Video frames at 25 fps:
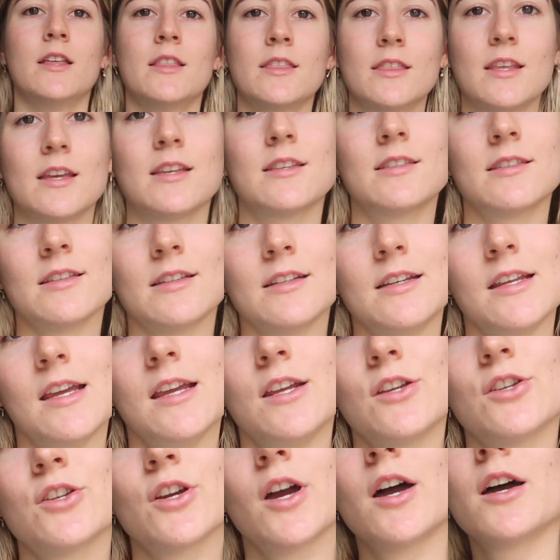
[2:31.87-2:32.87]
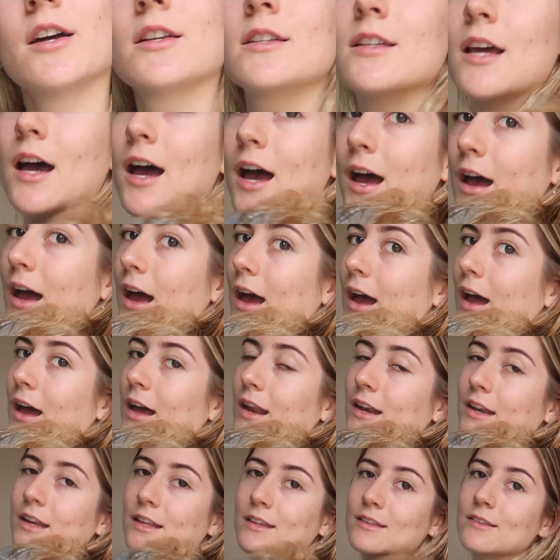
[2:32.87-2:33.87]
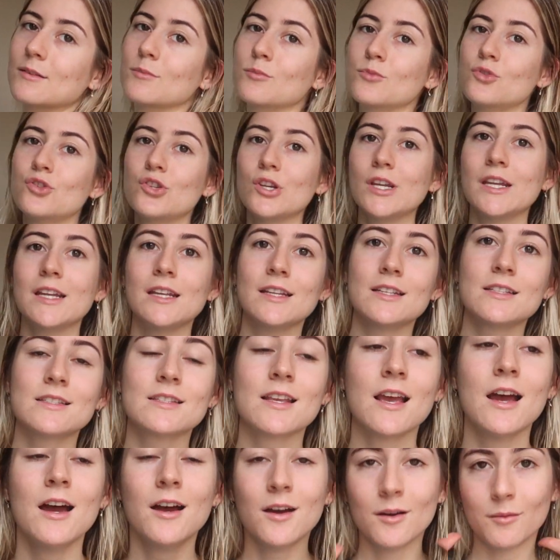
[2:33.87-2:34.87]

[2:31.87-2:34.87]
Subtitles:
this t-shirt and some jeans.